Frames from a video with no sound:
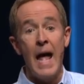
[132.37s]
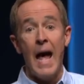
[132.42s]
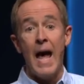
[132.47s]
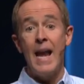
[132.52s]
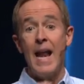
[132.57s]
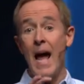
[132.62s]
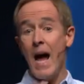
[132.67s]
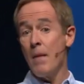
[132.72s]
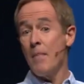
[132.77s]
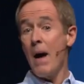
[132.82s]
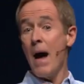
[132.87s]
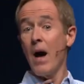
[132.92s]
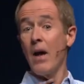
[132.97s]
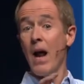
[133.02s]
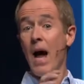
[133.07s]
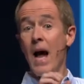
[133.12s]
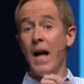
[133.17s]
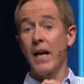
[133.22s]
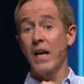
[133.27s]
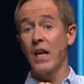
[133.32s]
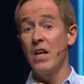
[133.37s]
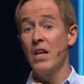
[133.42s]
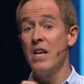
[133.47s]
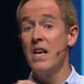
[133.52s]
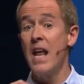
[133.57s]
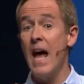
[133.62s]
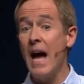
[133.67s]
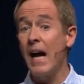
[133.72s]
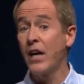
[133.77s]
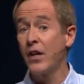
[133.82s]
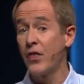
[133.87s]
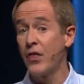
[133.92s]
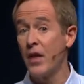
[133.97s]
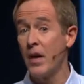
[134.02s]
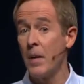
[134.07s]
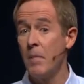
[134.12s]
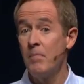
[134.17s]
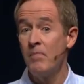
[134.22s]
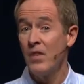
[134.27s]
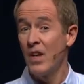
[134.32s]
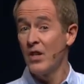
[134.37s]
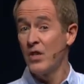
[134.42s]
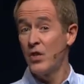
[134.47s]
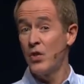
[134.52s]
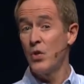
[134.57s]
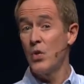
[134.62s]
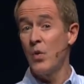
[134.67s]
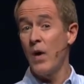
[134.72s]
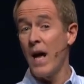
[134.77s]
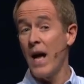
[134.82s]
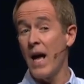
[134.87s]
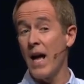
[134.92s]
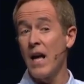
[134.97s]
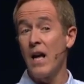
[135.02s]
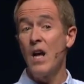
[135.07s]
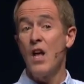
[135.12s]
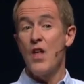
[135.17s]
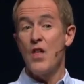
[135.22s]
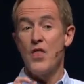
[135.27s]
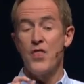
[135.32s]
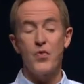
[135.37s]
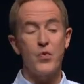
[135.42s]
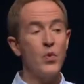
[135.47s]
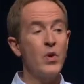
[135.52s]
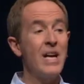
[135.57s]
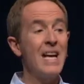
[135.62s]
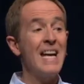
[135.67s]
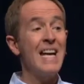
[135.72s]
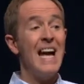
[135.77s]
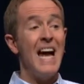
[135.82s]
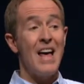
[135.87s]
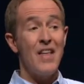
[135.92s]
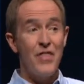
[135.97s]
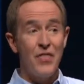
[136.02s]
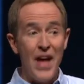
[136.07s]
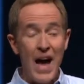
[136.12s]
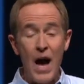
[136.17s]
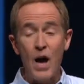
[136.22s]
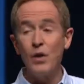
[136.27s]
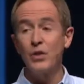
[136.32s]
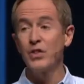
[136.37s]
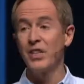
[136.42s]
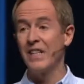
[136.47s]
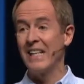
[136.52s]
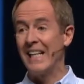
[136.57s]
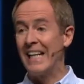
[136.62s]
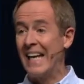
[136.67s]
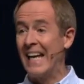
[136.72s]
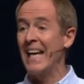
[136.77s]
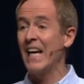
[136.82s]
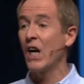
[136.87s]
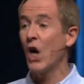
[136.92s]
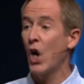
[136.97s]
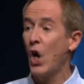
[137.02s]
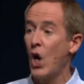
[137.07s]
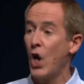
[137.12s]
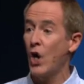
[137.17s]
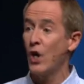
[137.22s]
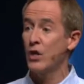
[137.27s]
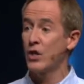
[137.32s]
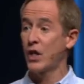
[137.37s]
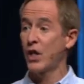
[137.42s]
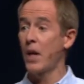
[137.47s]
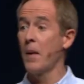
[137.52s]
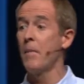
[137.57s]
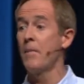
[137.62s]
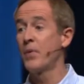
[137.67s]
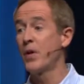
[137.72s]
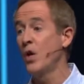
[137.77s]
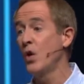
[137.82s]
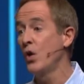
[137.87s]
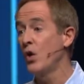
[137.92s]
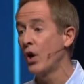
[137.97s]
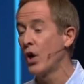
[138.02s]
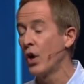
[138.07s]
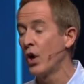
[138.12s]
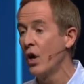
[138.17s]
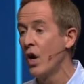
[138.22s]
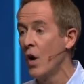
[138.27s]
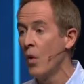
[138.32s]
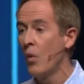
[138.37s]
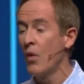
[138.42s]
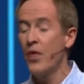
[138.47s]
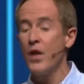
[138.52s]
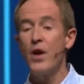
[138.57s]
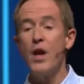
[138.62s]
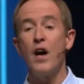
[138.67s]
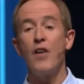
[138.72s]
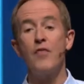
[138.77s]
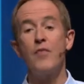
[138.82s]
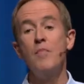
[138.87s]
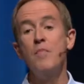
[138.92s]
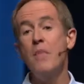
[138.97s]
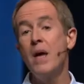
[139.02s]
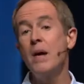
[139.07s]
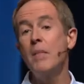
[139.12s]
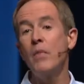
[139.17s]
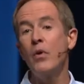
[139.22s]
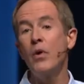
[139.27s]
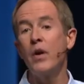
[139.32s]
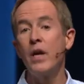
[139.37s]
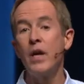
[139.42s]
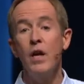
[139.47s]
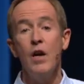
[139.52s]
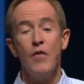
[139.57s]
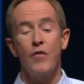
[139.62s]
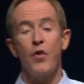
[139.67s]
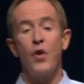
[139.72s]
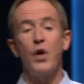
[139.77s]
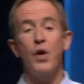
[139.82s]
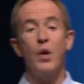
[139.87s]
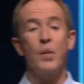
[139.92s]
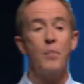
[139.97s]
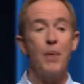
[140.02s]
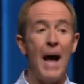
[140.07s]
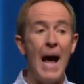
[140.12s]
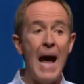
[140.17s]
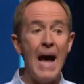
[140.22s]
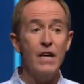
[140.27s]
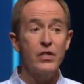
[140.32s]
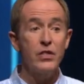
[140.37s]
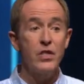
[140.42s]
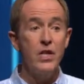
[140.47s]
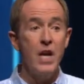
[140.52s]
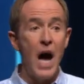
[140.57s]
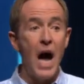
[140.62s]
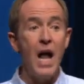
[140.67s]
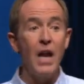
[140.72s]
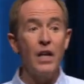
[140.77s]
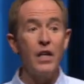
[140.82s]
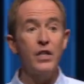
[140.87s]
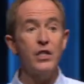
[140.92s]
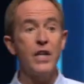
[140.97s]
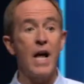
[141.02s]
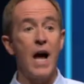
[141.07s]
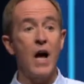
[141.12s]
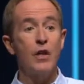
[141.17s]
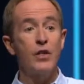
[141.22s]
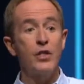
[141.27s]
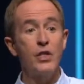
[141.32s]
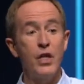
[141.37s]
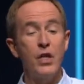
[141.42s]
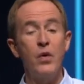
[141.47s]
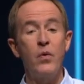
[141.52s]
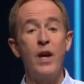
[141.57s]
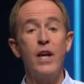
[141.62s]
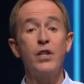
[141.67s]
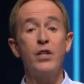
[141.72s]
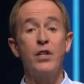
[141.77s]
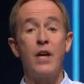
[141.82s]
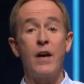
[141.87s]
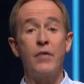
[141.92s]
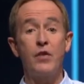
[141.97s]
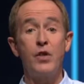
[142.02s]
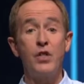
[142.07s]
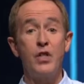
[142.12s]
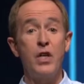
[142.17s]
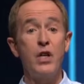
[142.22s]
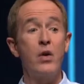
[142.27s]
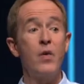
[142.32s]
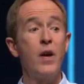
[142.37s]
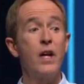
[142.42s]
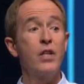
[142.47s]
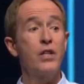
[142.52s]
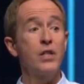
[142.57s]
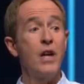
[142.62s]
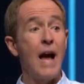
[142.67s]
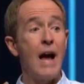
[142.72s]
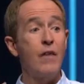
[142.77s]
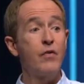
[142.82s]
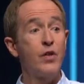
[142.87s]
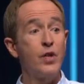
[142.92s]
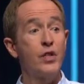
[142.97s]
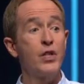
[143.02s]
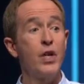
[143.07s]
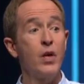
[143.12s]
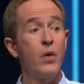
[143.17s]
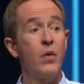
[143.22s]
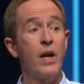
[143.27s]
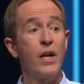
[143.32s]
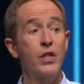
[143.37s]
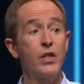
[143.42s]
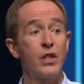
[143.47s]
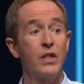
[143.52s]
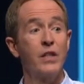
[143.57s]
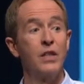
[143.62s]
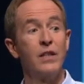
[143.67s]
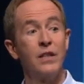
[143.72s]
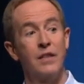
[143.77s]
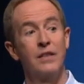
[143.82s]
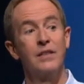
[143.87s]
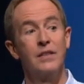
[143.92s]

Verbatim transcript: And how about I connect them to a 3,000 gigahertz computer with enough memory for you to pass knowledge down generation after generation after generation?